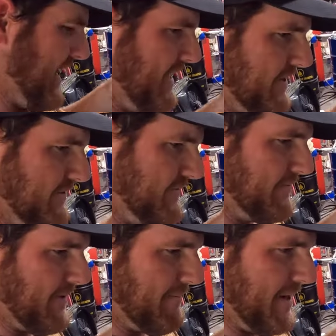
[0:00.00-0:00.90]
kind
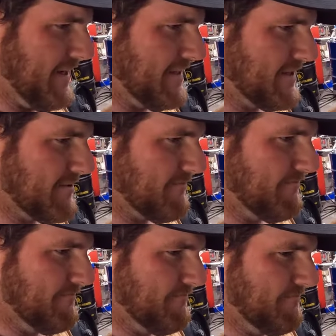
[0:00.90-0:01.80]
of, I mean, it's
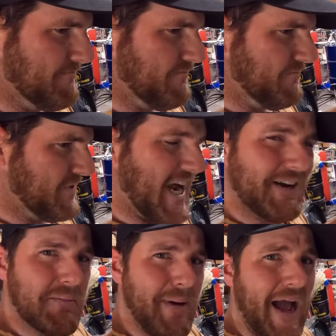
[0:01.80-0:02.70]

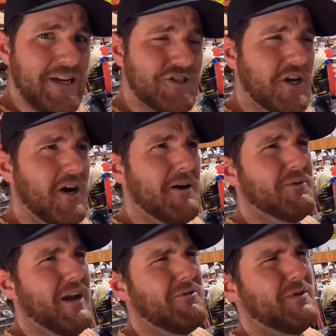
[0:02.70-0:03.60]
kind of a patch
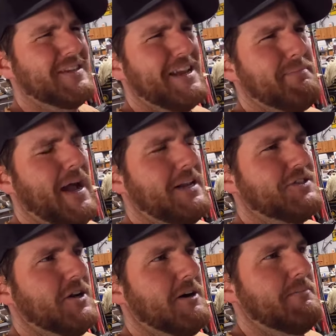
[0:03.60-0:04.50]
job, or I don't want to say a
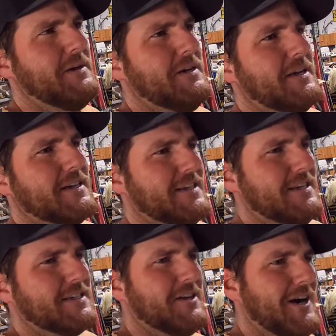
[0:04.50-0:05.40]
patch job because
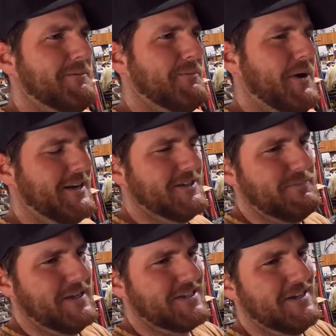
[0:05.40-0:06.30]
it is a common
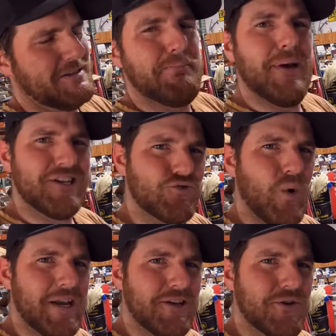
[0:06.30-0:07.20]
practice, but it's not the best
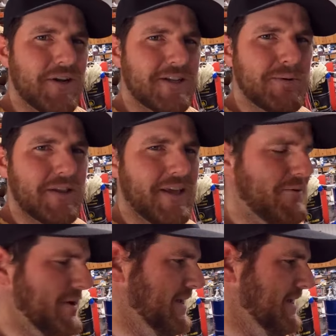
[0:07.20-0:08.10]
way to do it. Let's put it
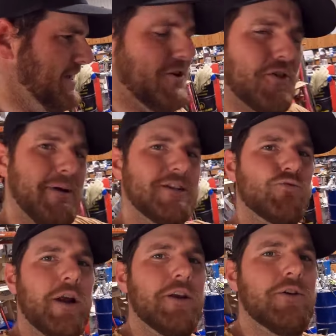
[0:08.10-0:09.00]
that way. You know, the
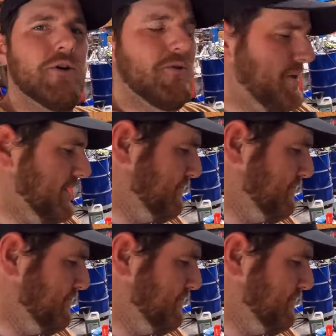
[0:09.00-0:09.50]
best way to do it would be